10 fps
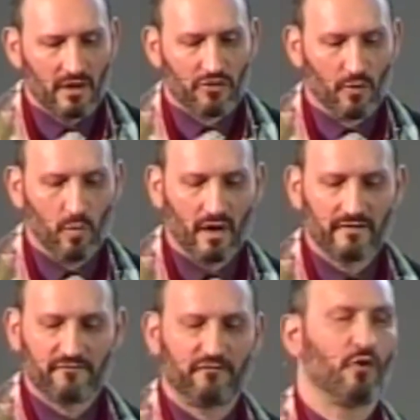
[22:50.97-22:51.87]
the
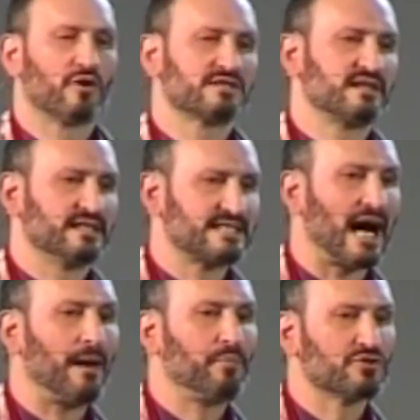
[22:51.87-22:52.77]
one force that
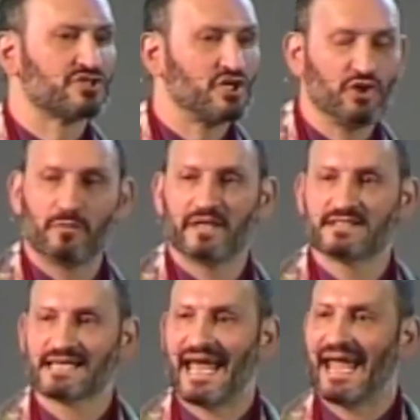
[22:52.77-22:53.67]
topples
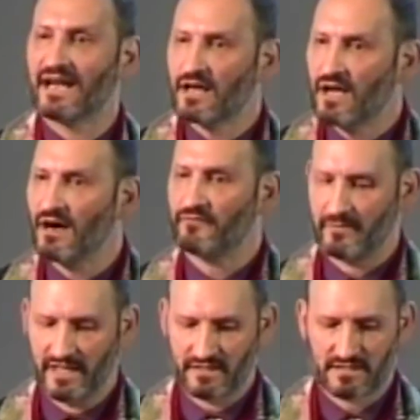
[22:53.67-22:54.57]
humans and
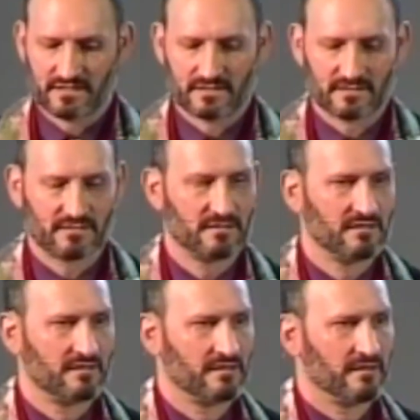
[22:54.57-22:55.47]
governments.
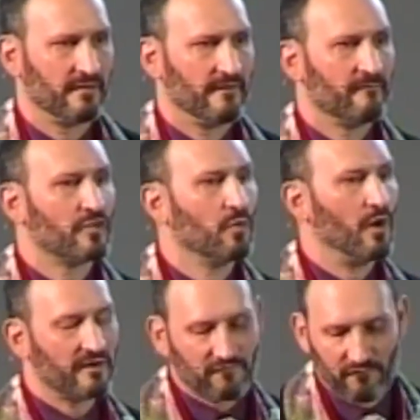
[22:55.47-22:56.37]
The
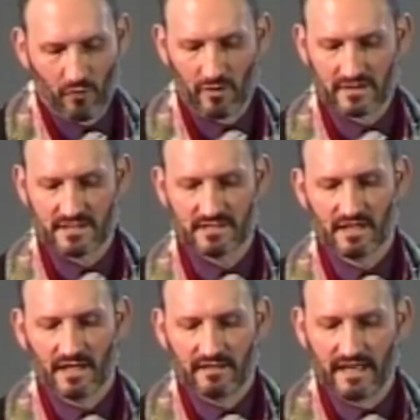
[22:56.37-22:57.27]
one force
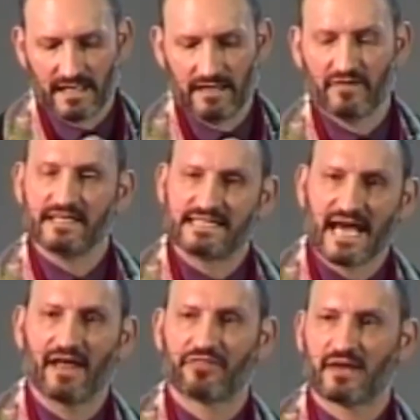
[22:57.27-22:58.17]
that even
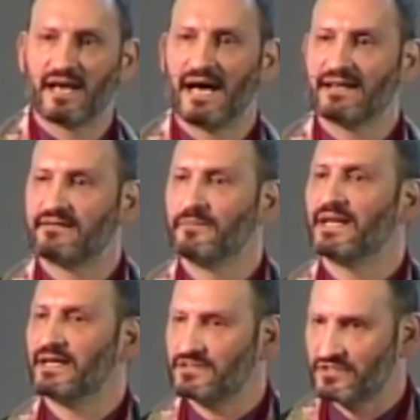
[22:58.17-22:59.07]
death cannot
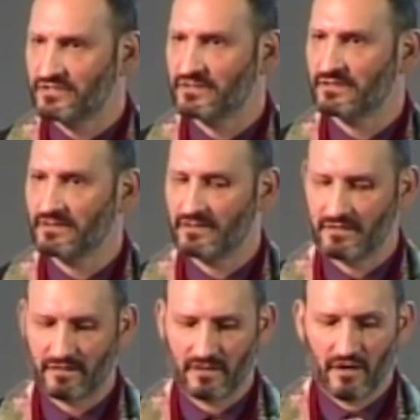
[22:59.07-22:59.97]
diminish.
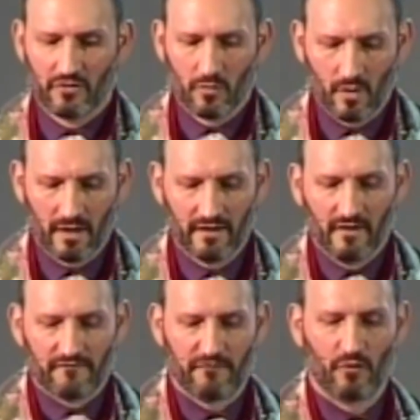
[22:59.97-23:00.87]
The
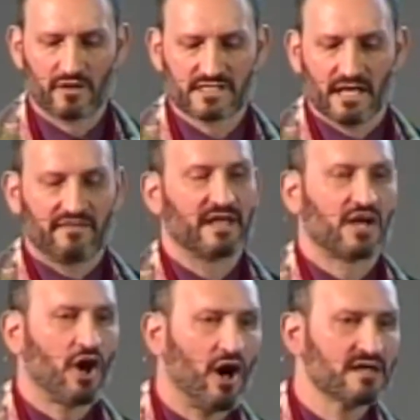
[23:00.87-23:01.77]
one force
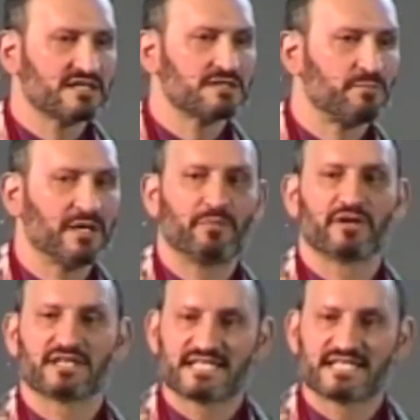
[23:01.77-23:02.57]
that causes people to